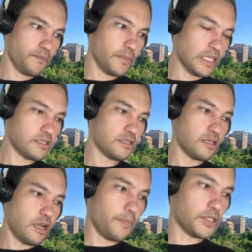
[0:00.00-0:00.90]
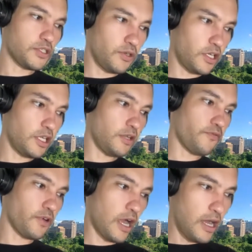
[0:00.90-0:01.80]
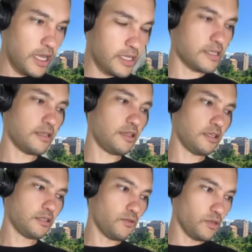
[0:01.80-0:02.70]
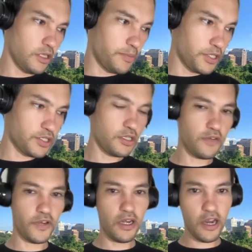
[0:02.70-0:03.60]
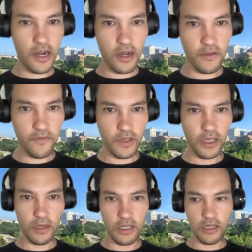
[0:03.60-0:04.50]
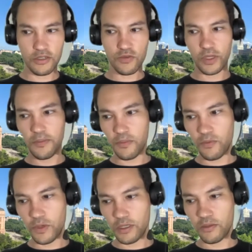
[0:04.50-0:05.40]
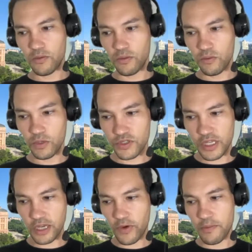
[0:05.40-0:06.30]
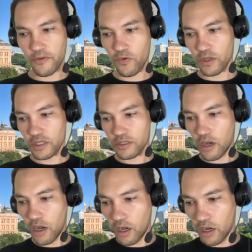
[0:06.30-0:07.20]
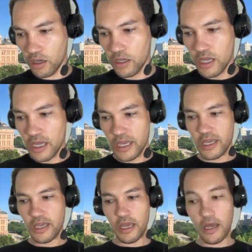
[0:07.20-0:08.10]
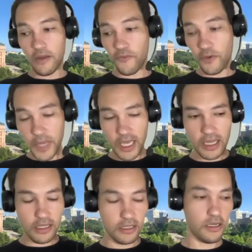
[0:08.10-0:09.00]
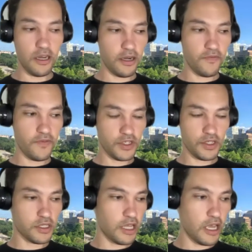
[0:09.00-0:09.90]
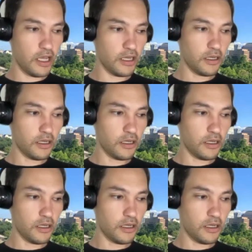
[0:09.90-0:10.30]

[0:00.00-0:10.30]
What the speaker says: this is an opportunity for us, I think, to really push a different narrative. And as we were saying right before this call, for me, I think the narrative is just that,